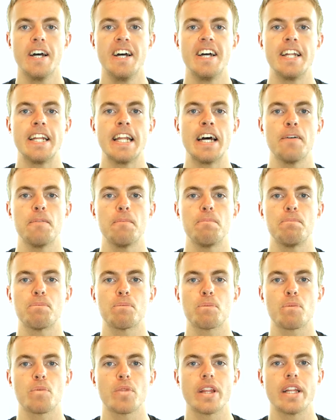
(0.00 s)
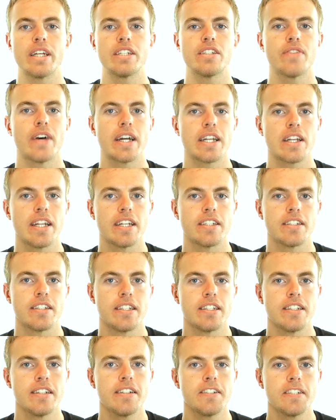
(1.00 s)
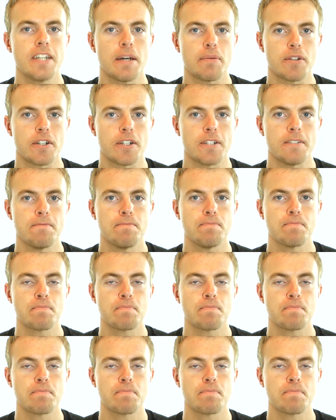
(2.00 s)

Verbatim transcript: Now, this final lesson in this chapter,